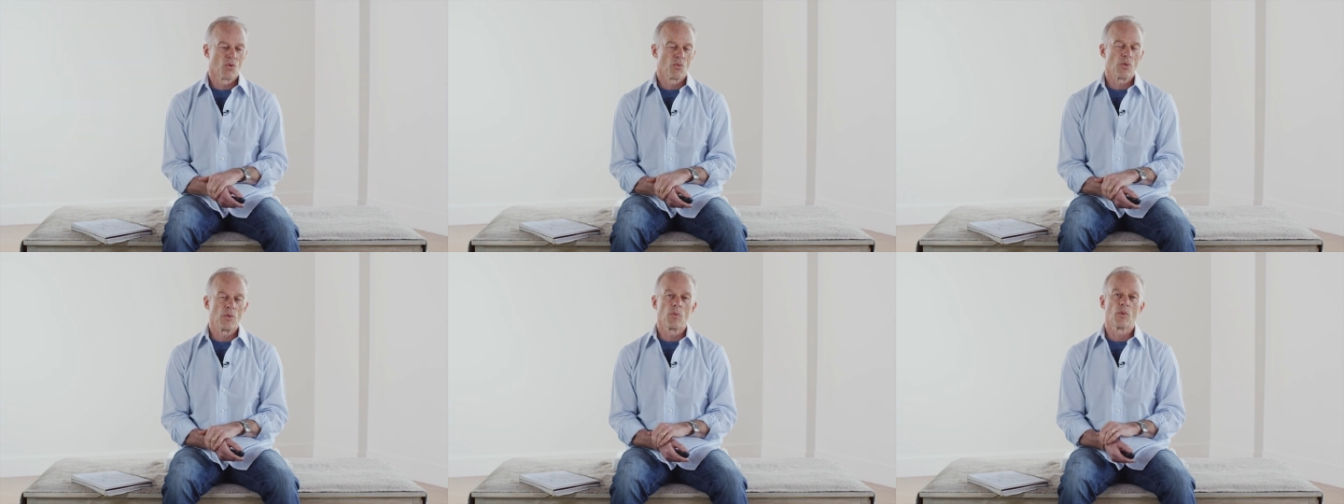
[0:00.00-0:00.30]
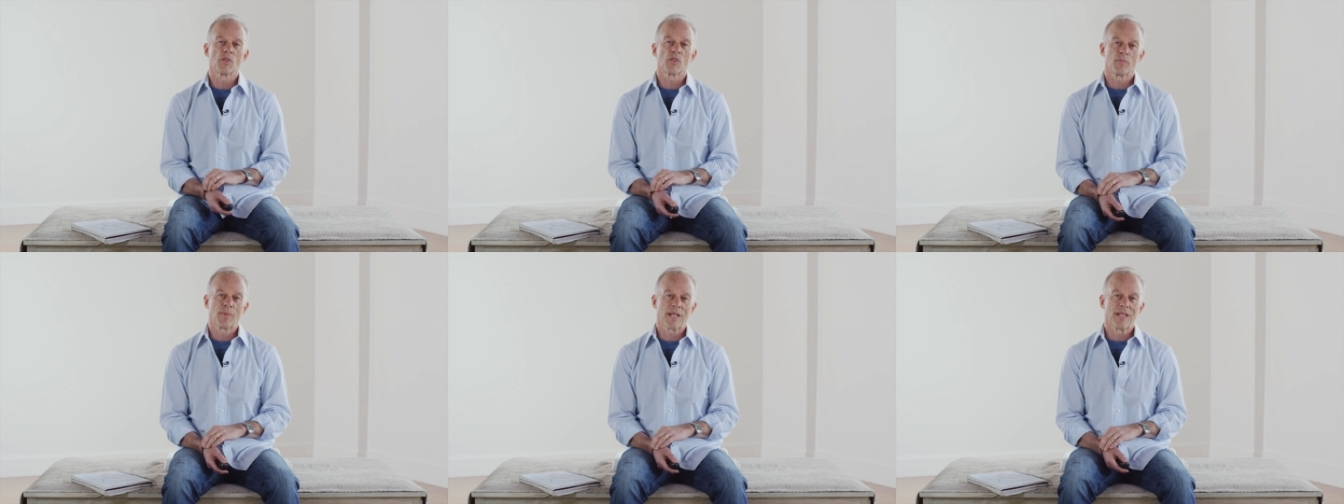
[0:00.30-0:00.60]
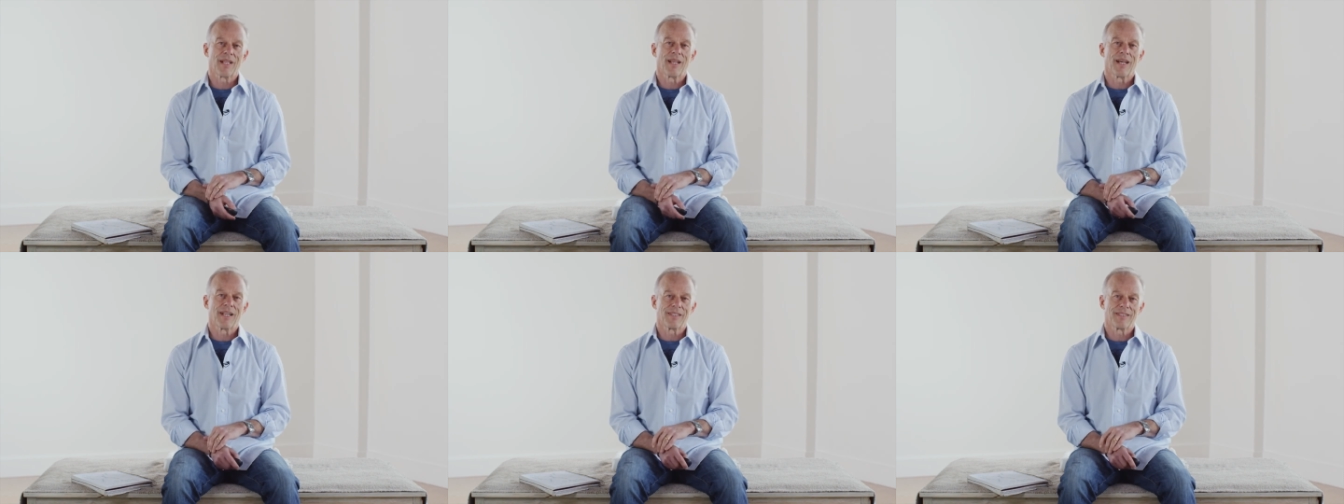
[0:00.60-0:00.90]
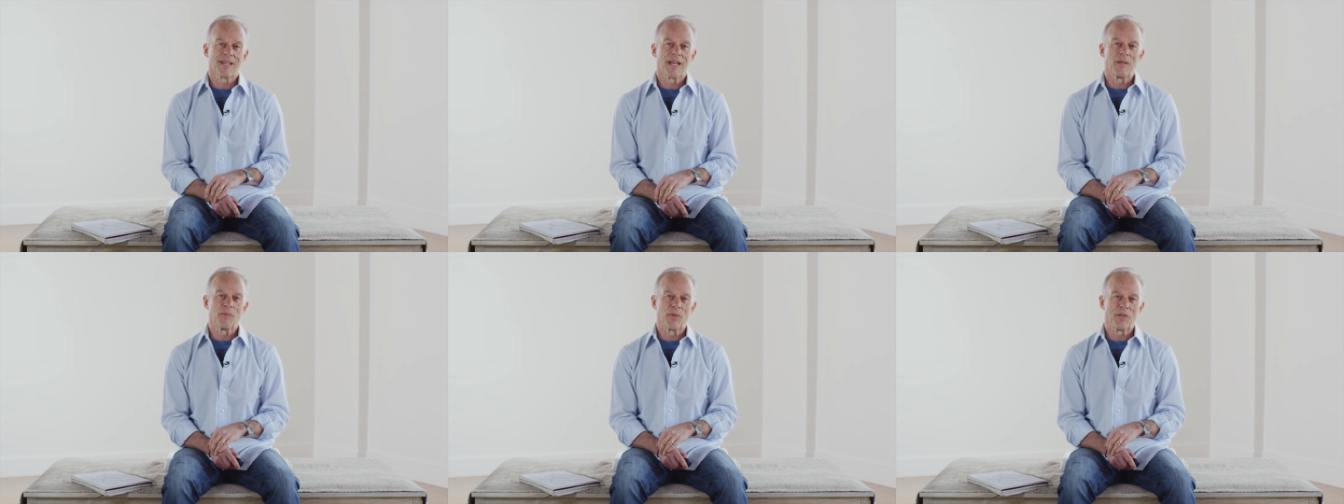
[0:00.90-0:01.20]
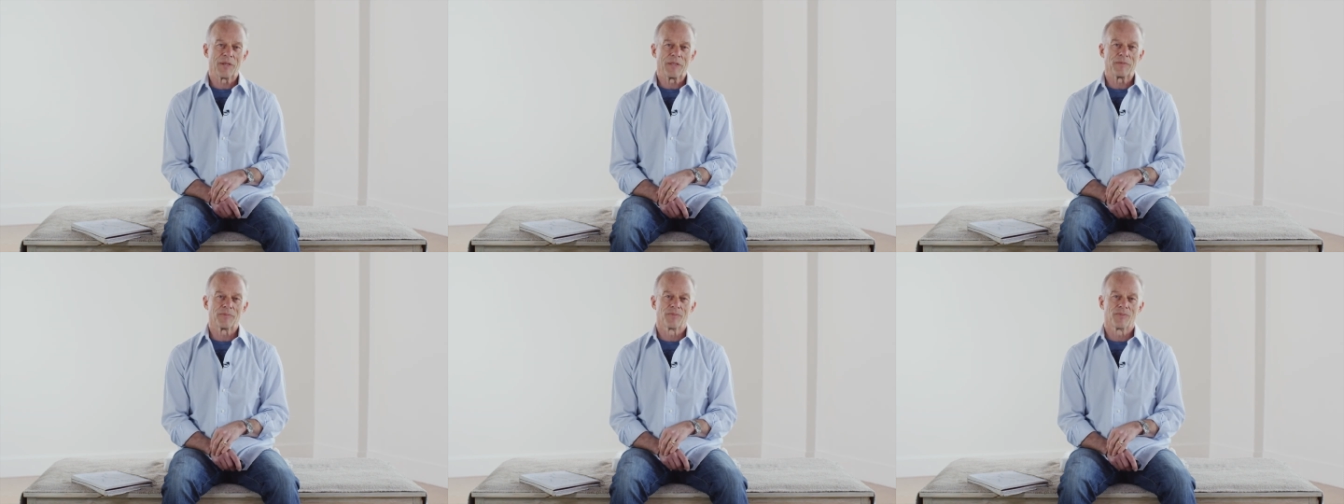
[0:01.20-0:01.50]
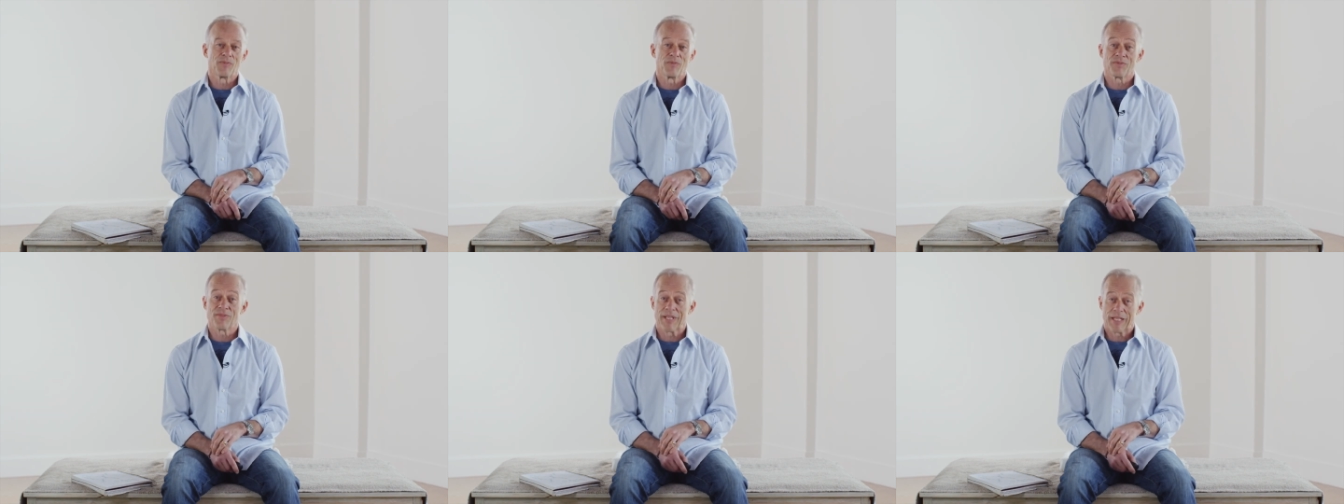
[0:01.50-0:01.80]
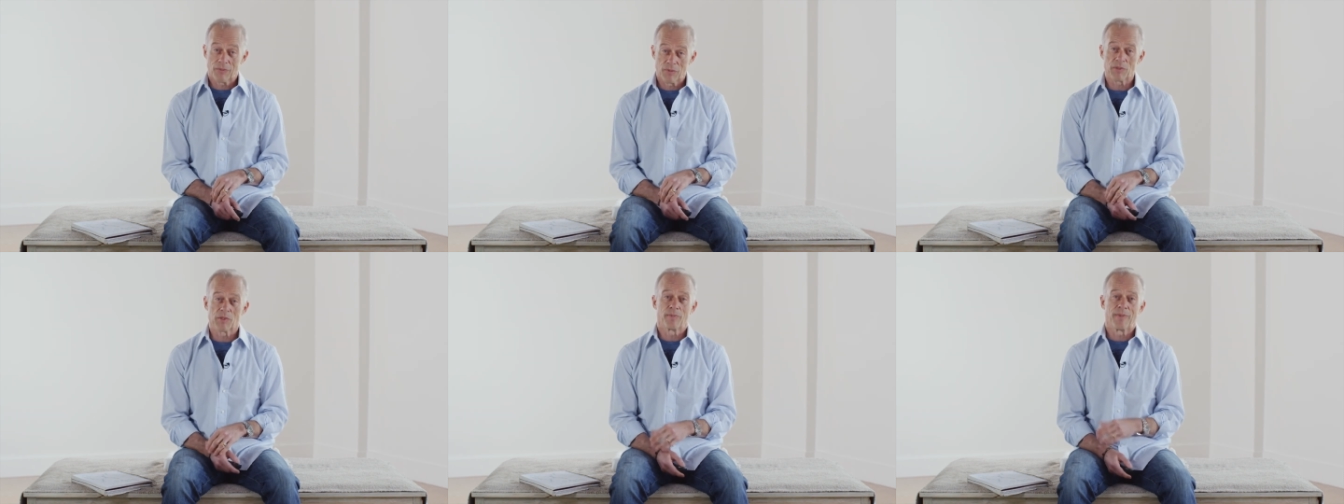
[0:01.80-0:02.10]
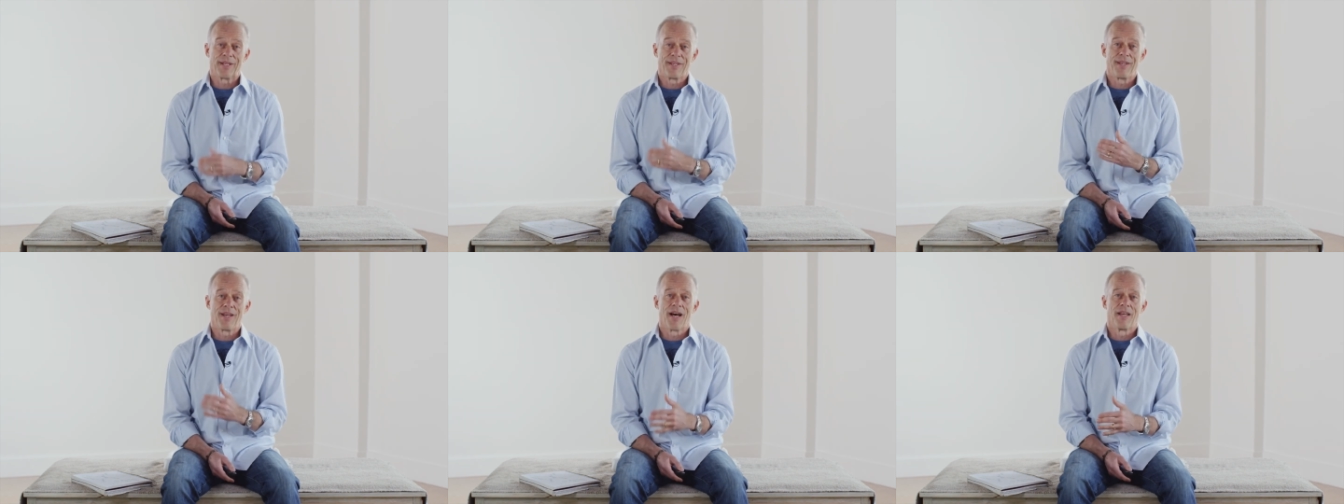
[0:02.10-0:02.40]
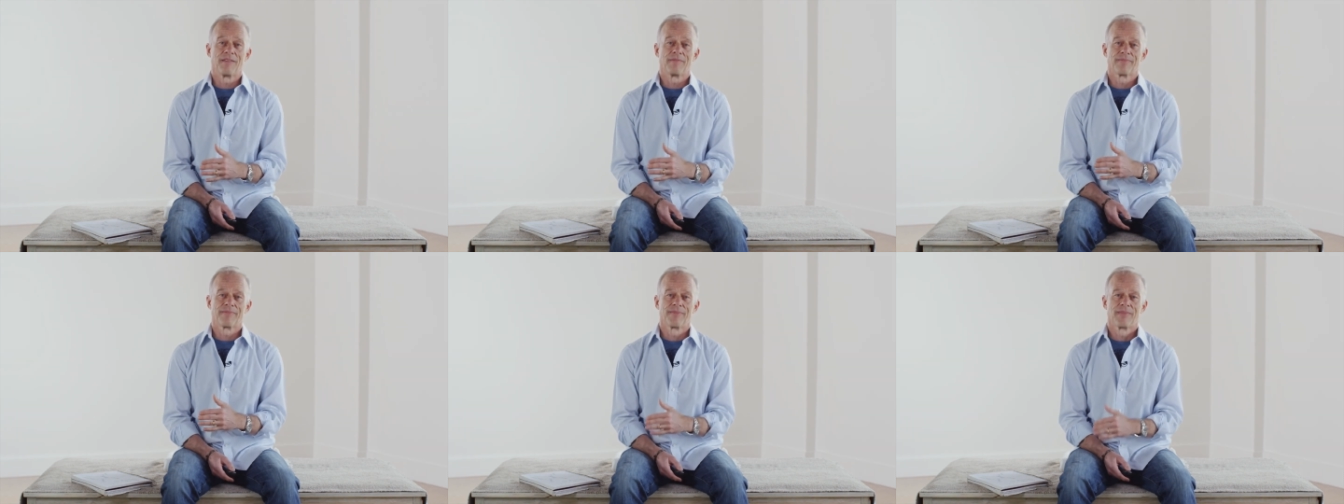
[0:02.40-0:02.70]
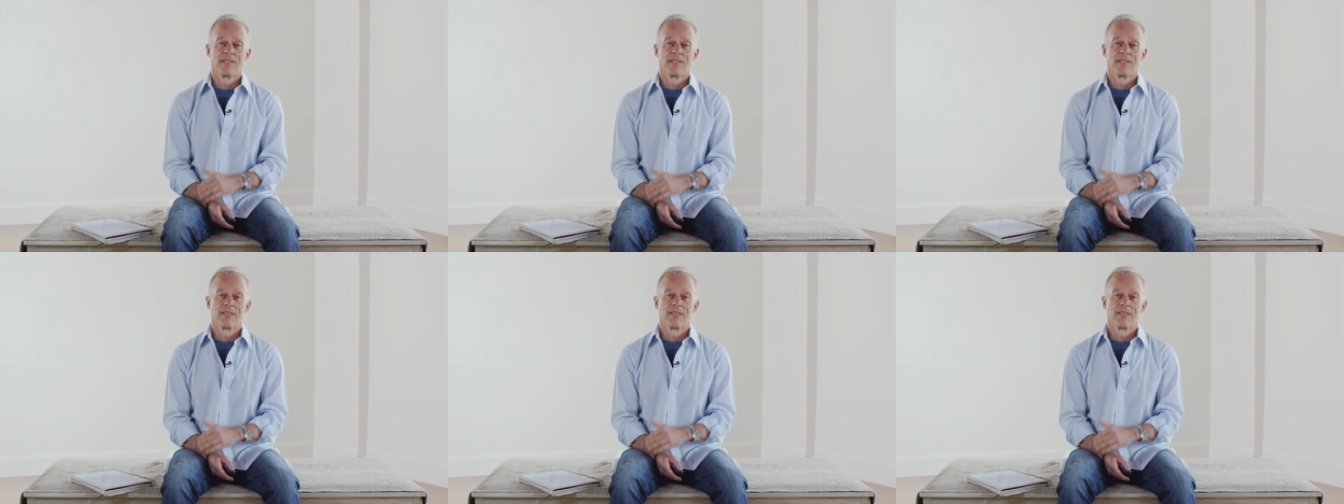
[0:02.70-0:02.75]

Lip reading: we won't spend a lot of time with it. In fact, we'll spend none.